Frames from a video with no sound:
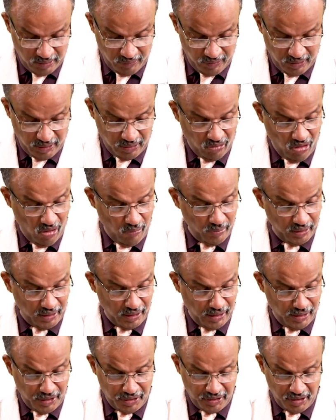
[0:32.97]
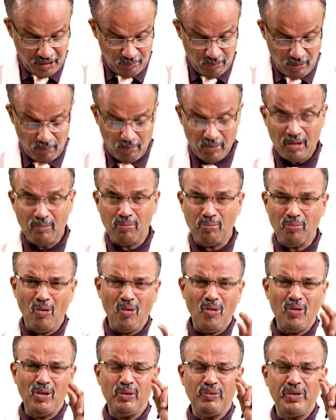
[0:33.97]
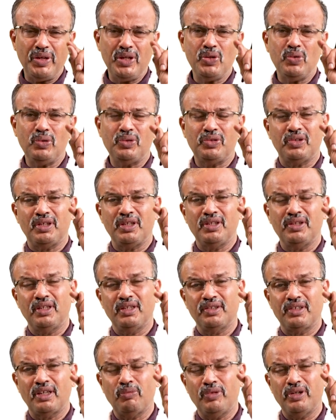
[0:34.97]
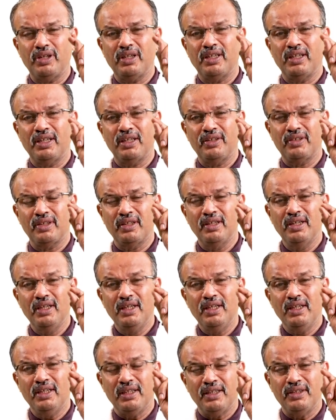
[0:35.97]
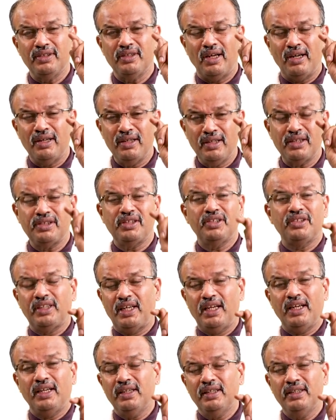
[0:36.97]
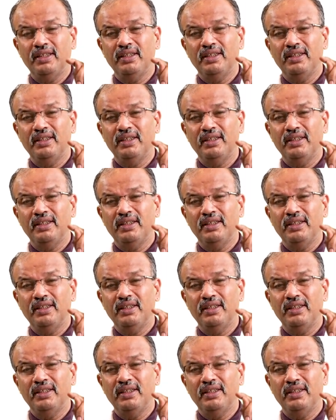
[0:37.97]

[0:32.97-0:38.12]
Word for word: very common condition. Remember, small venules in the subcutaneous, in the under the skin,